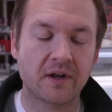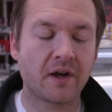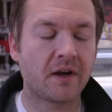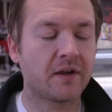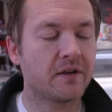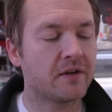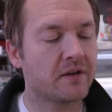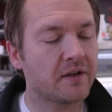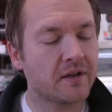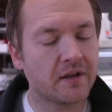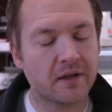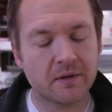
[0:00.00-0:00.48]
Now,
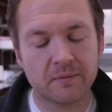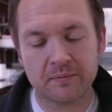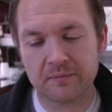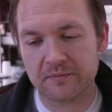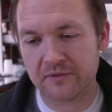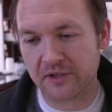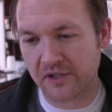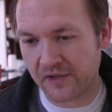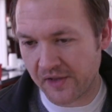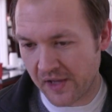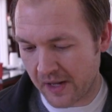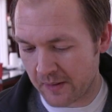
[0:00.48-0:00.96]
you can get
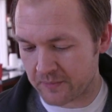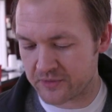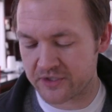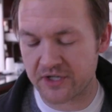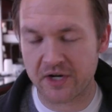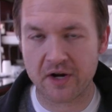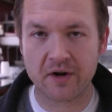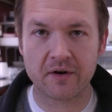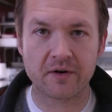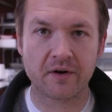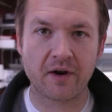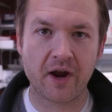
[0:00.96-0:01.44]
clam
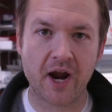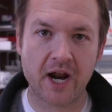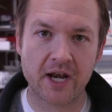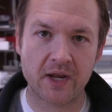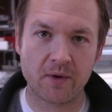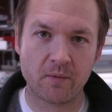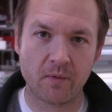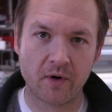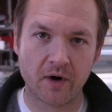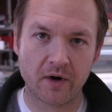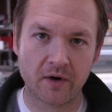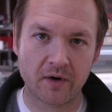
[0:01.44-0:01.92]
chowder
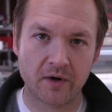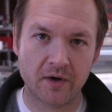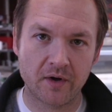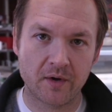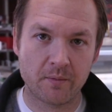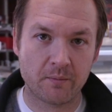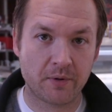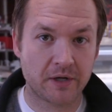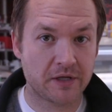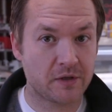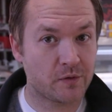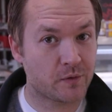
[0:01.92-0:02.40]
anywhere,
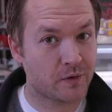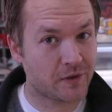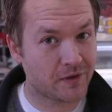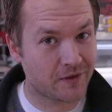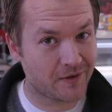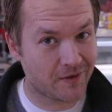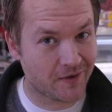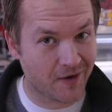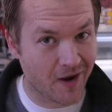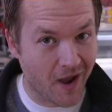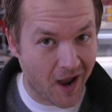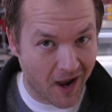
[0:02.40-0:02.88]
but you
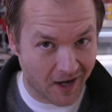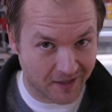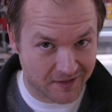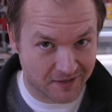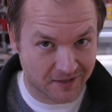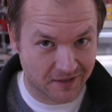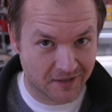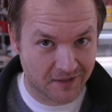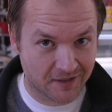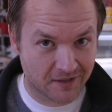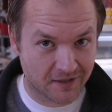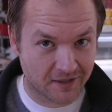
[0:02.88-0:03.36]

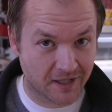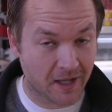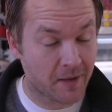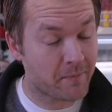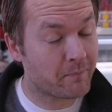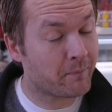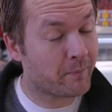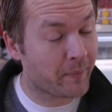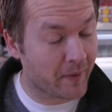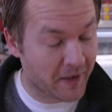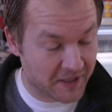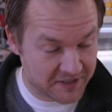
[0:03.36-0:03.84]
cannot get
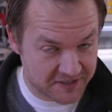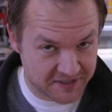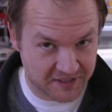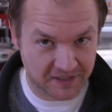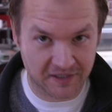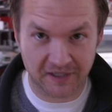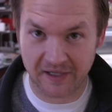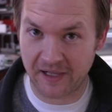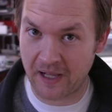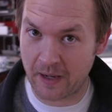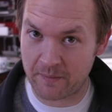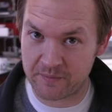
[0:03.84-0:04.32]

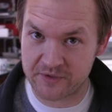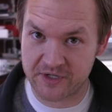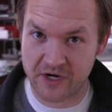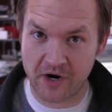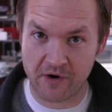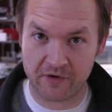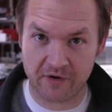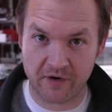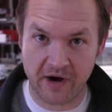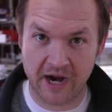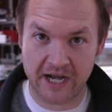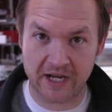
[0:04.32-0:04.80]
Boston clam
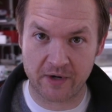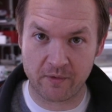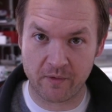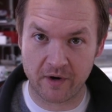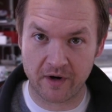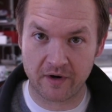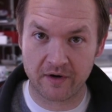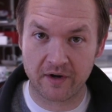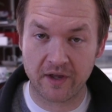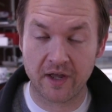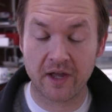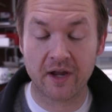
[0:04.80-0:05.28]
chowder
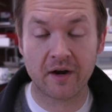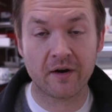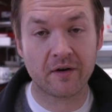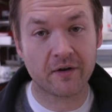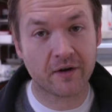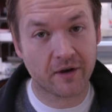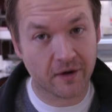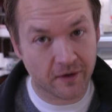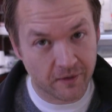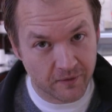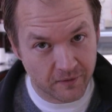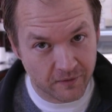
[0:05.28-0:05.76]
anywhere.
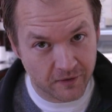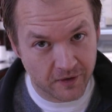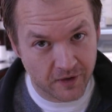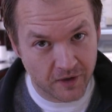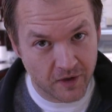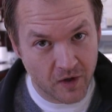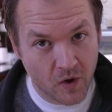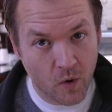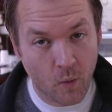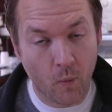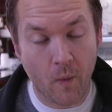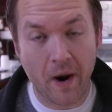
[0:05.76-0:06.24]
Ergo,
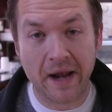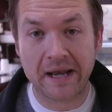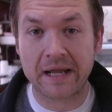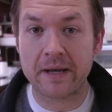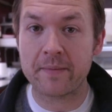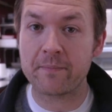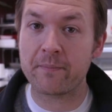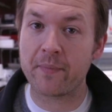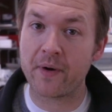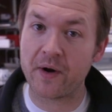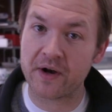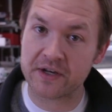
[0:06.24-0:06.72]
when
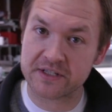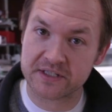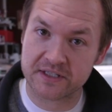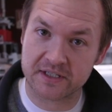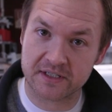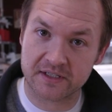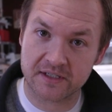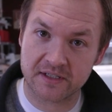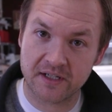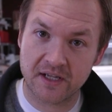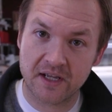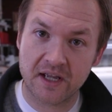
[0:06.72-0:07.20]
in
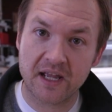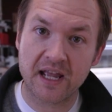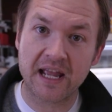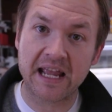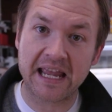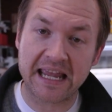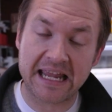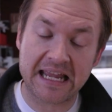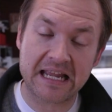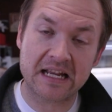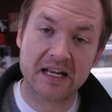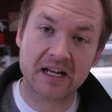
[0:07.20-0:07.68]
Boston,
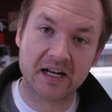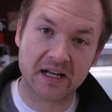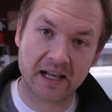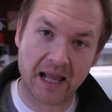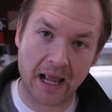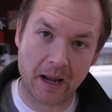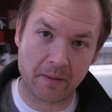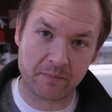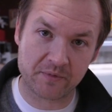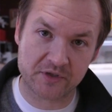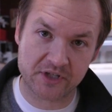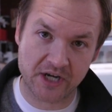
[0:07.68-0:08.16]
eat
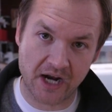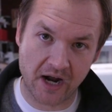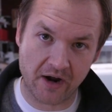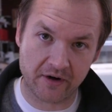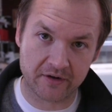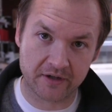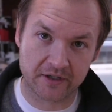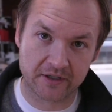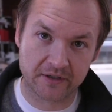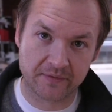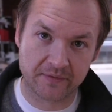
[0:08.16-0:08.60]
clam chowder.